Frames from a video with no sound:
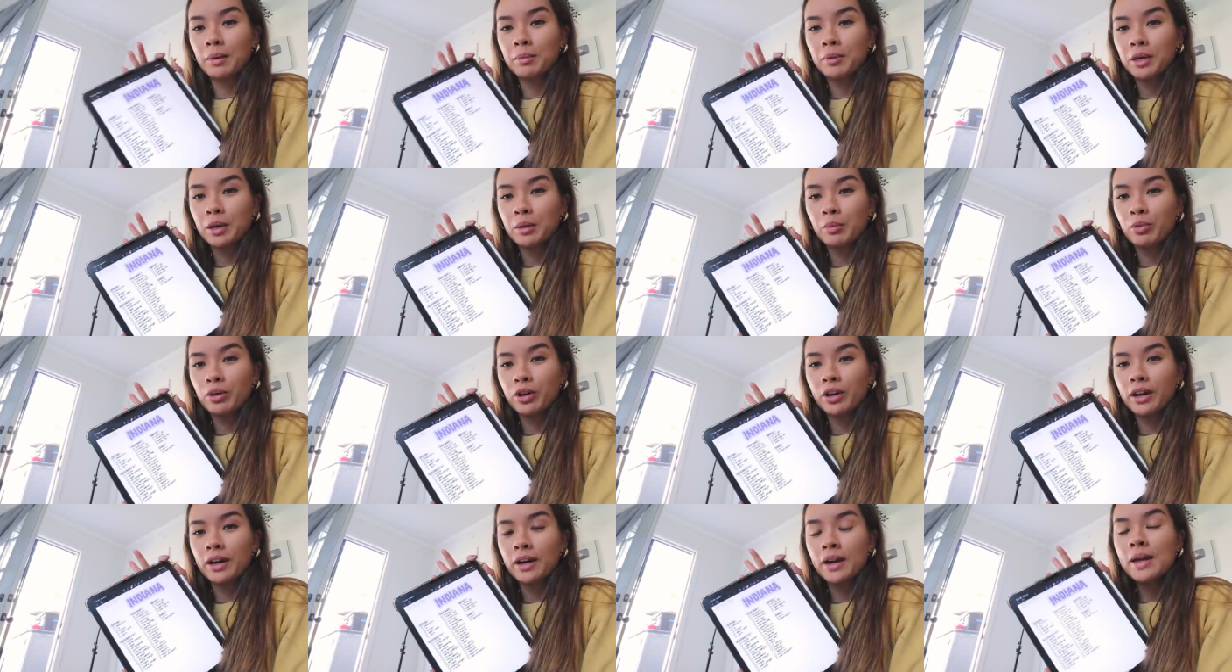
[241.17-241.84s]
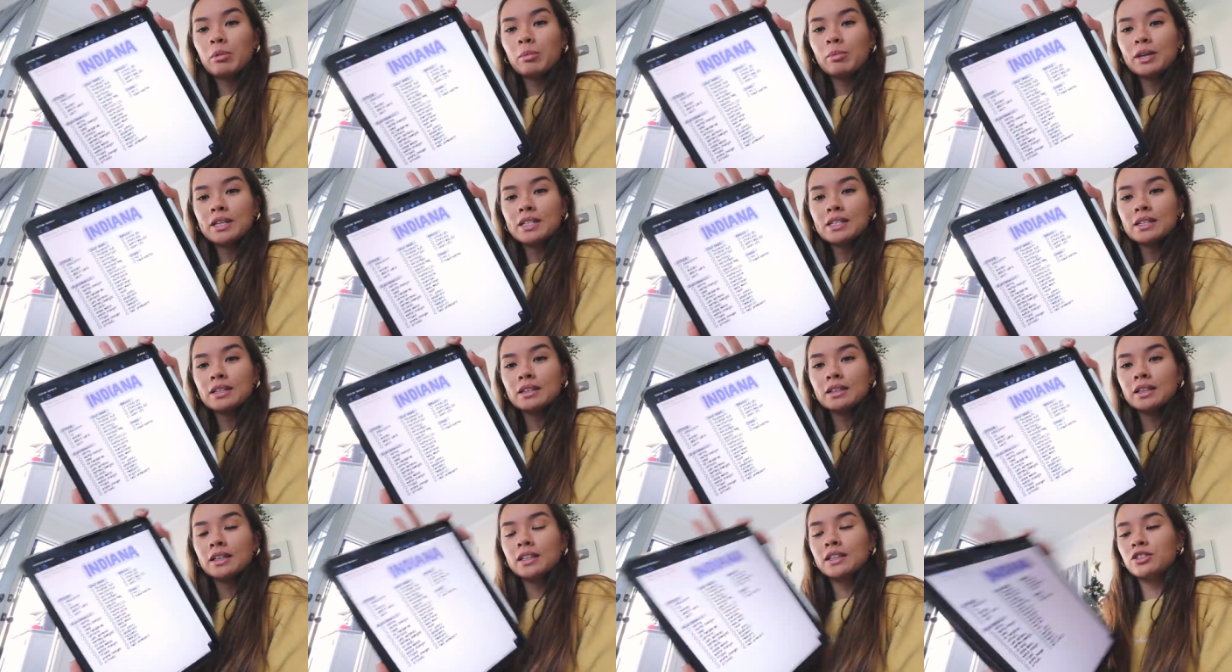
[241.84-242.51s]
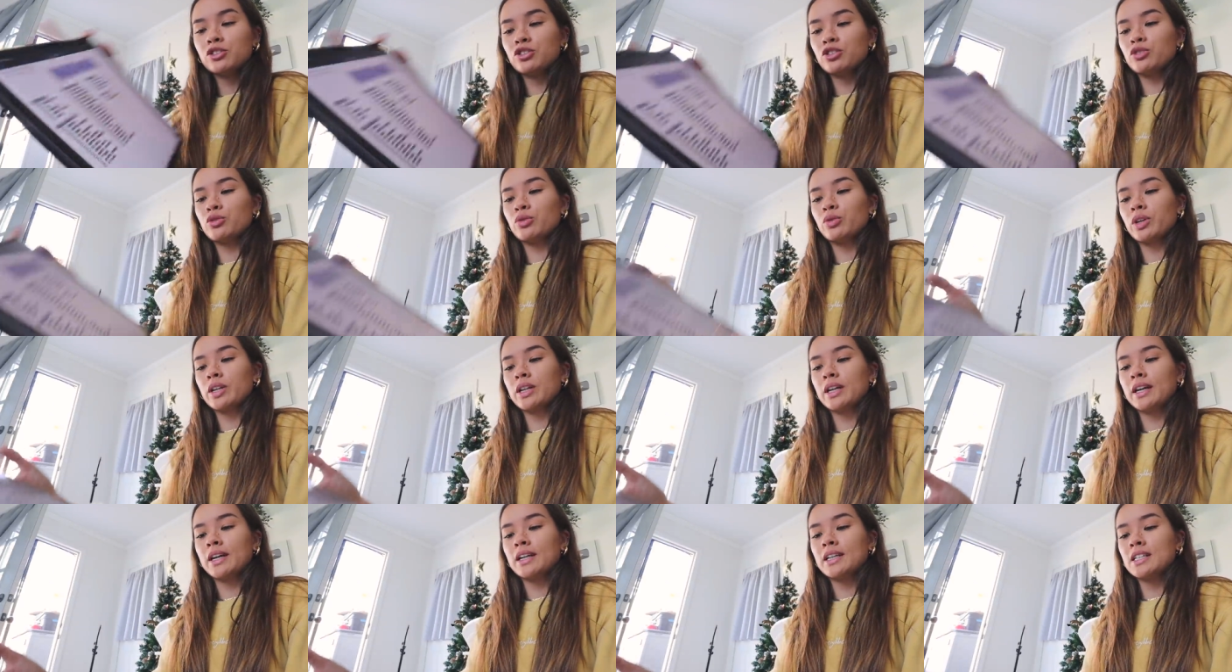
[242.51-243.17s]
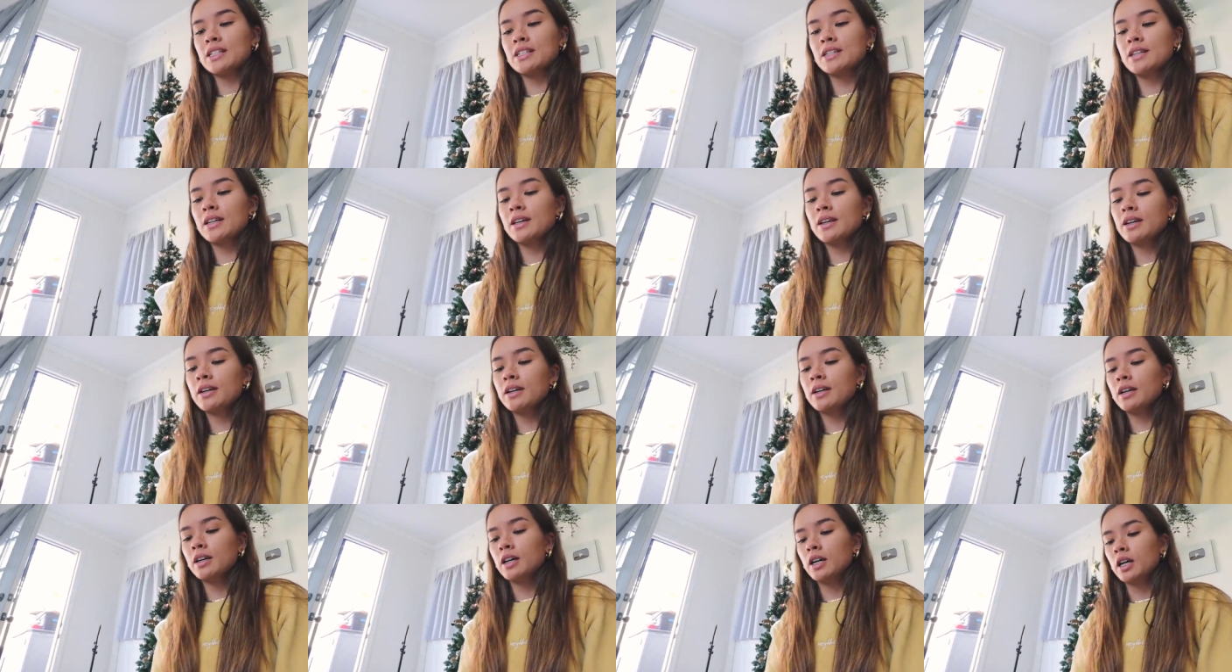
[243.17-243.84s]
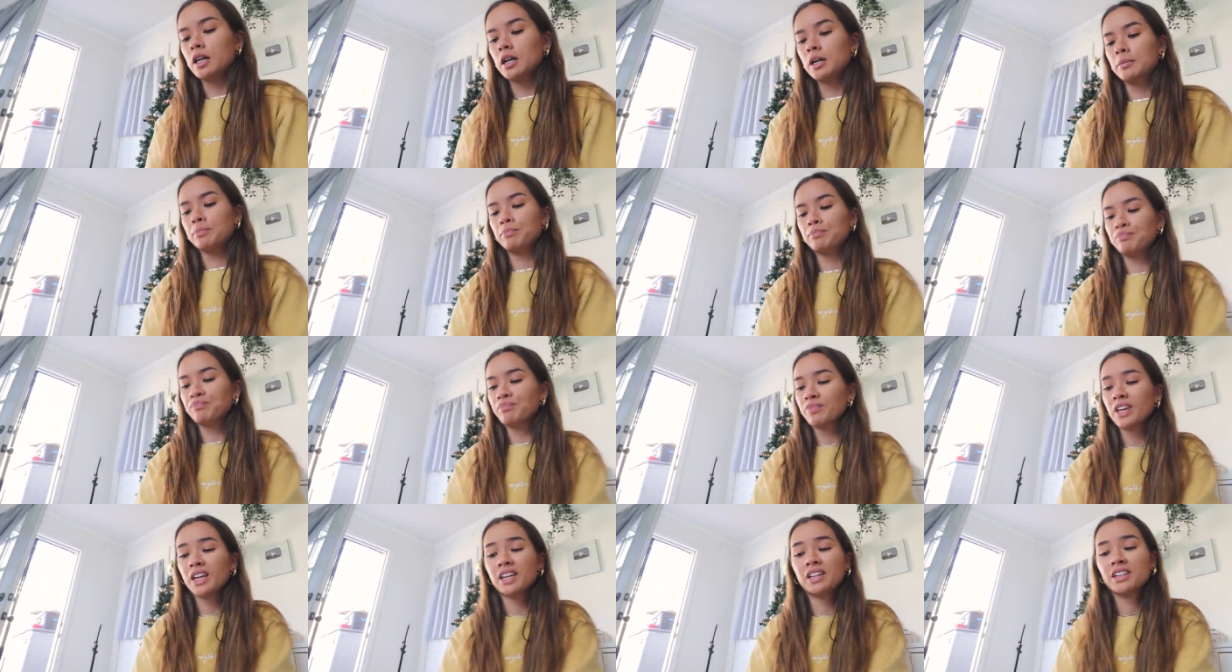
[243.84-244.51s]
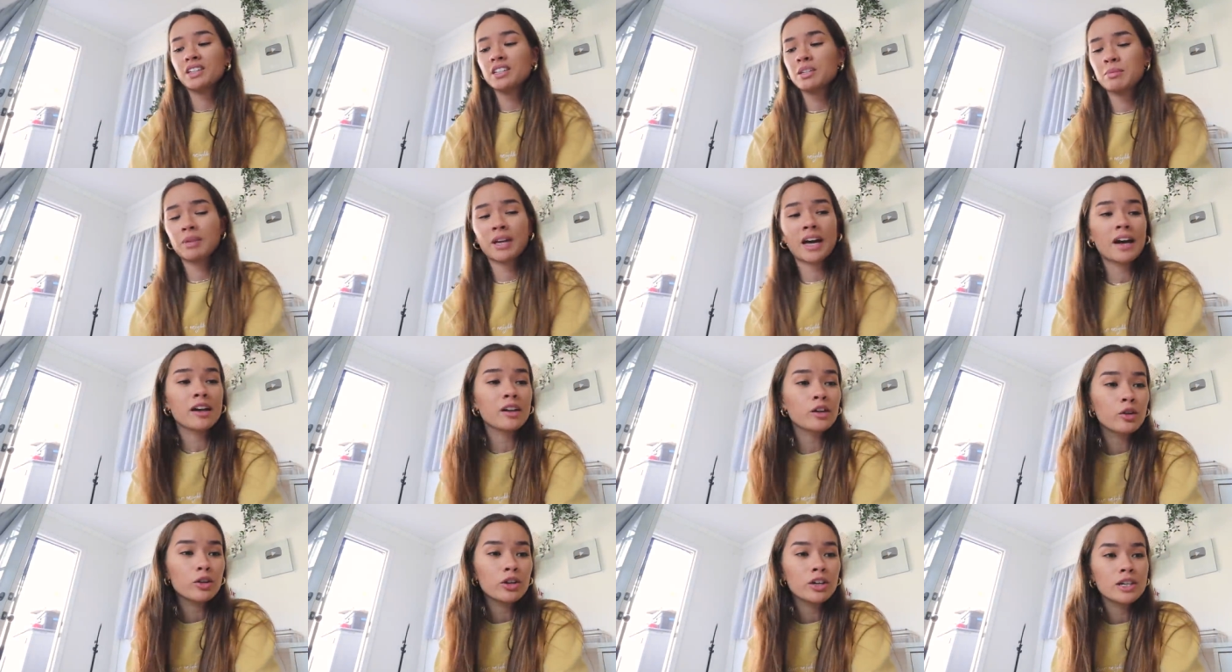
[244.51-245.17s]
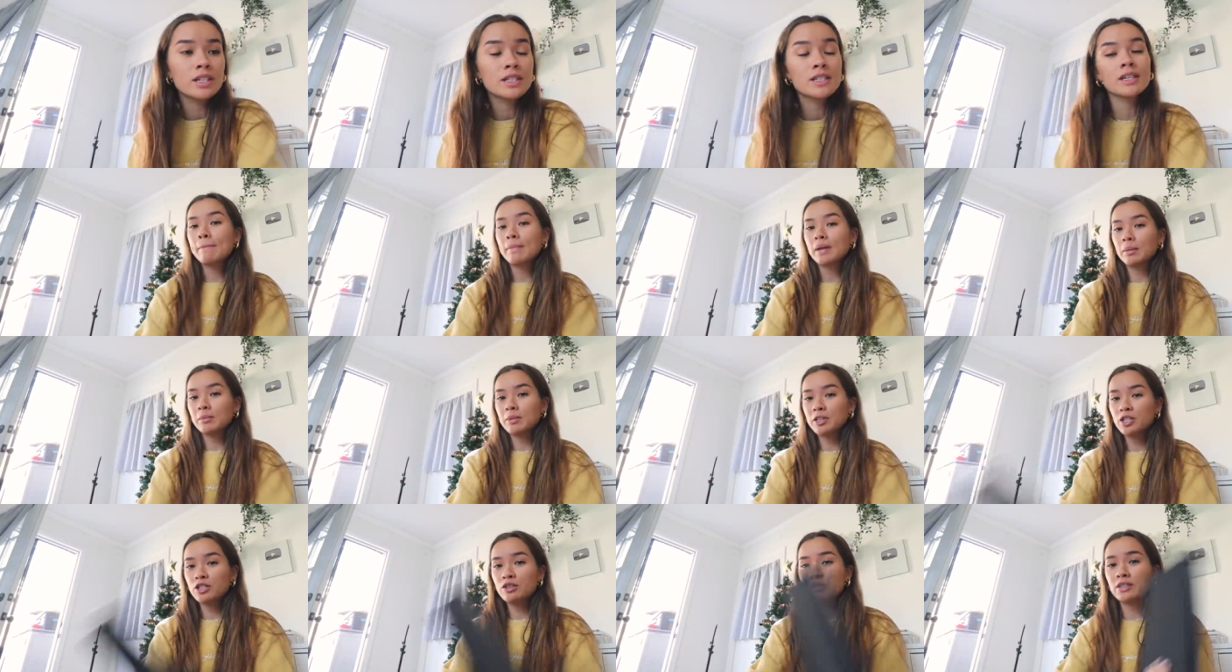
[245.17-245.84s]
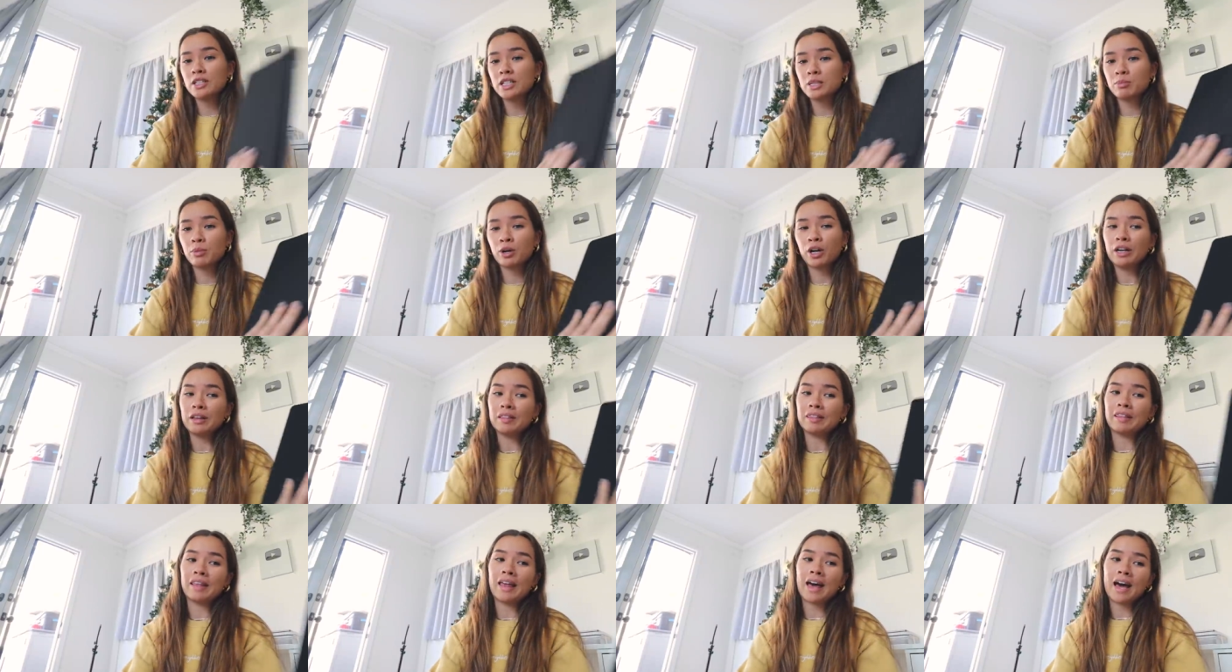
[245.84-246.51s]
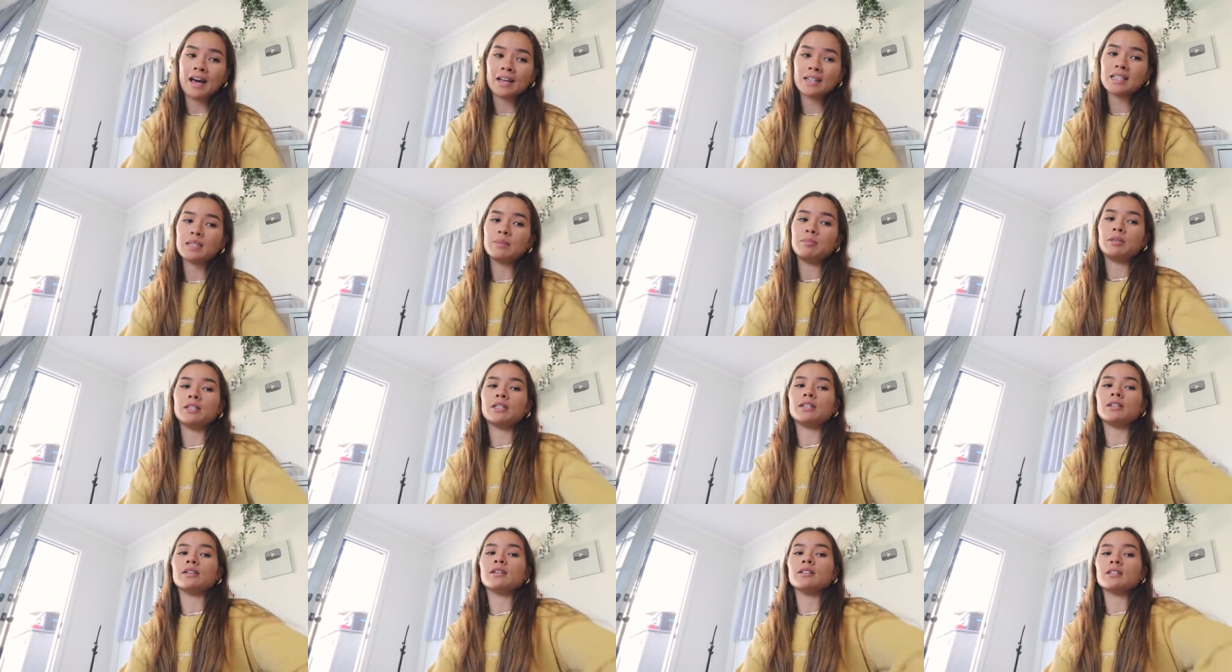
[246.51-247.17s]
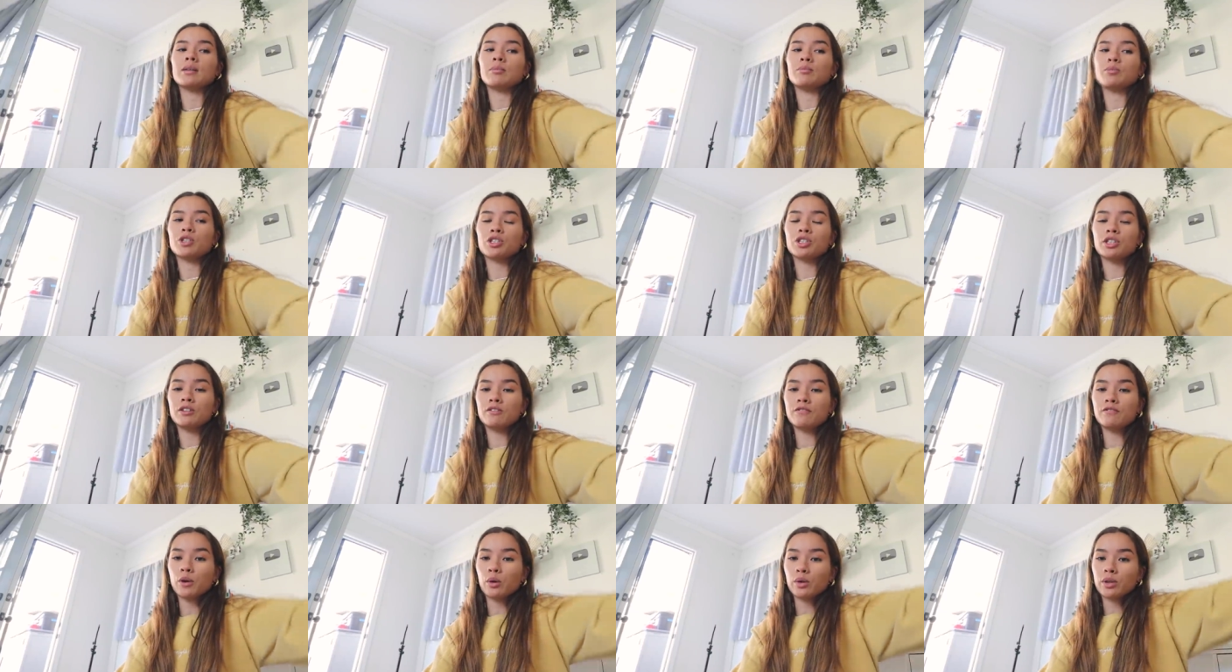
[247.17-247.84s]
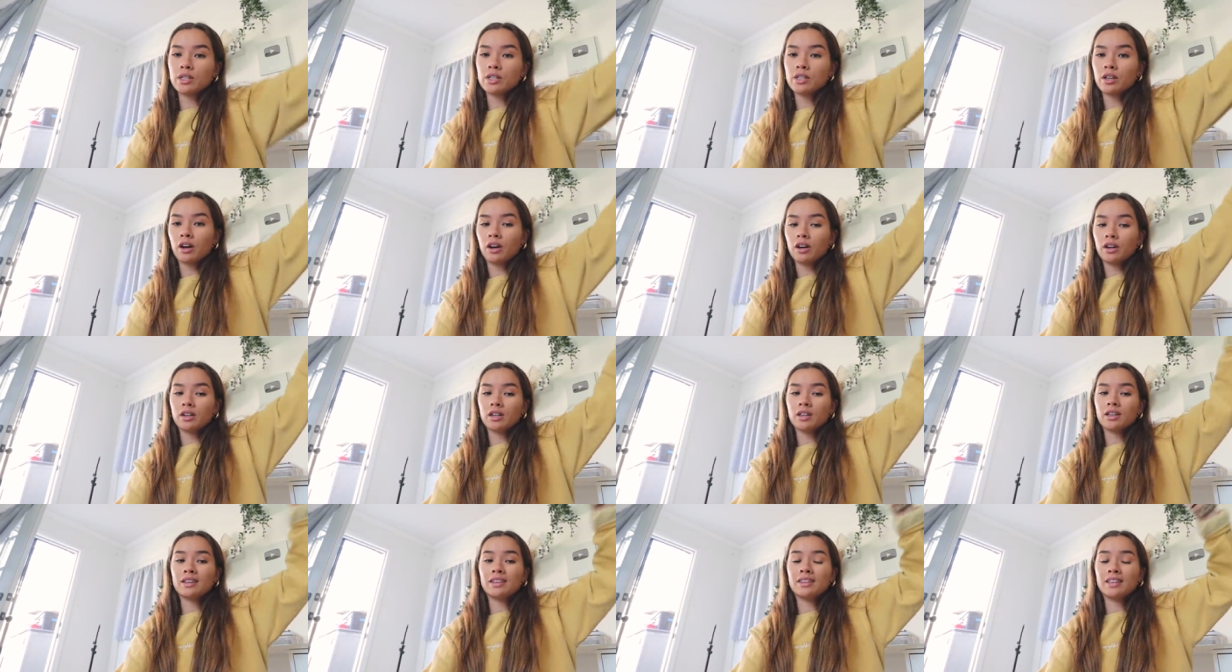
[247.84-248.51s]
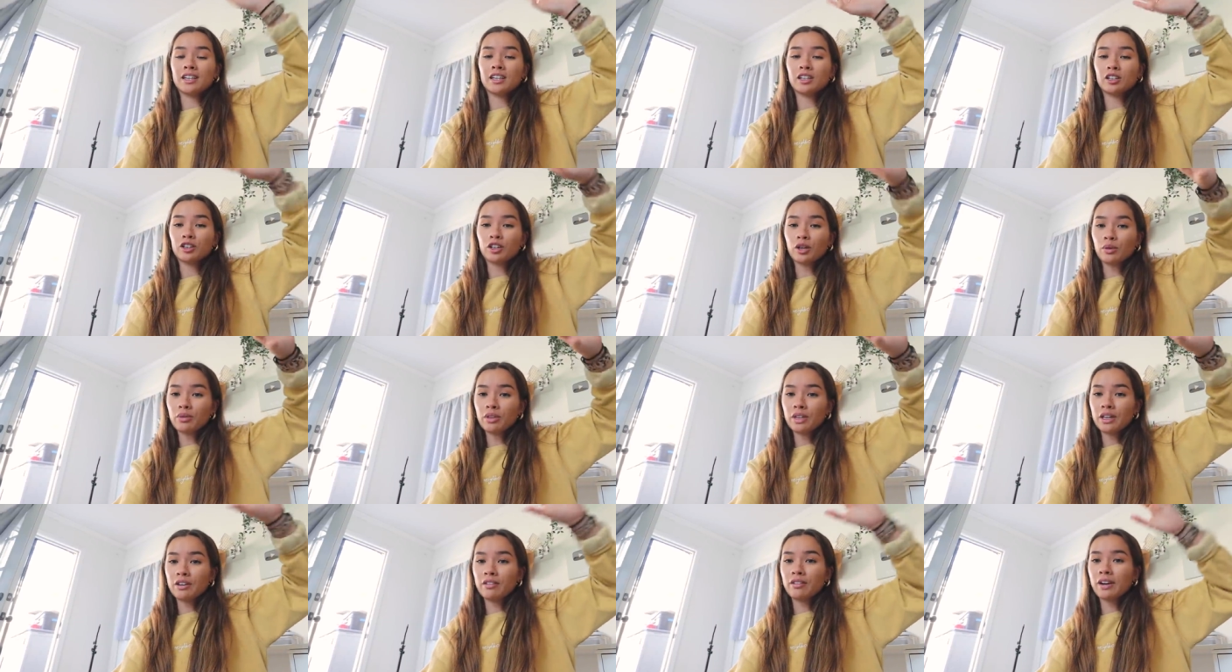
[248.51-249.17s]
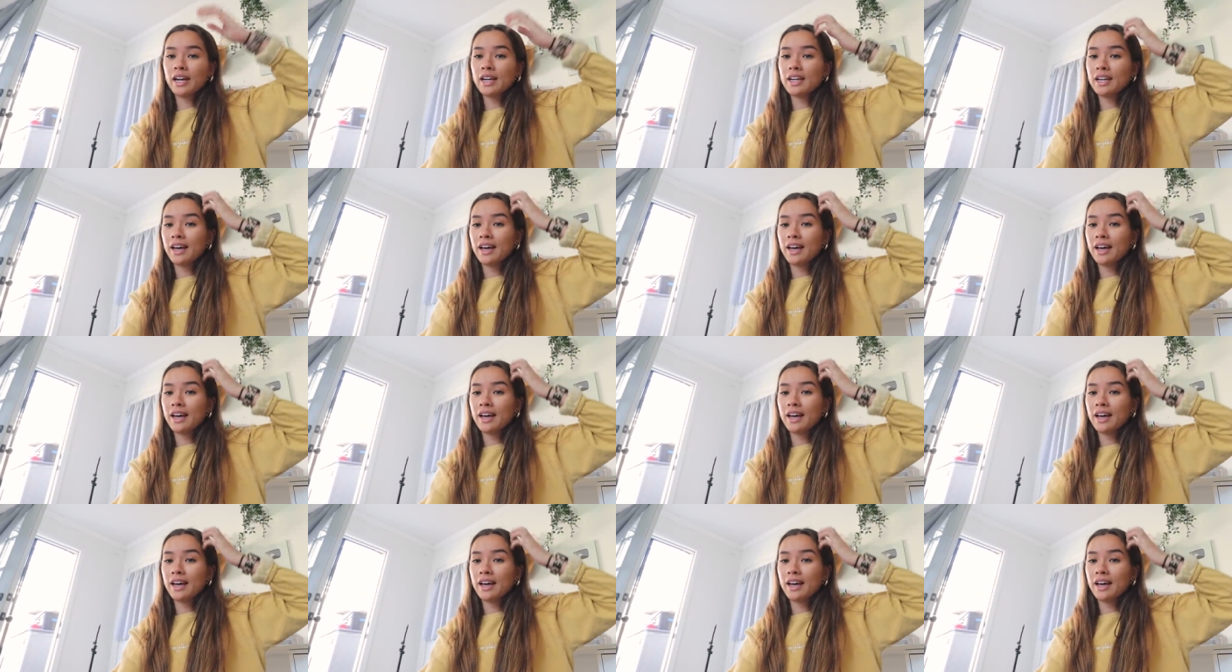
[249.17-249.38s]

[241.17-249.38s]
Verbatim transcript: I'm gonna bring. But basically it's just organized um, into some categories. But I'm gonna do this part last because I'm just gonna focus on the clothing right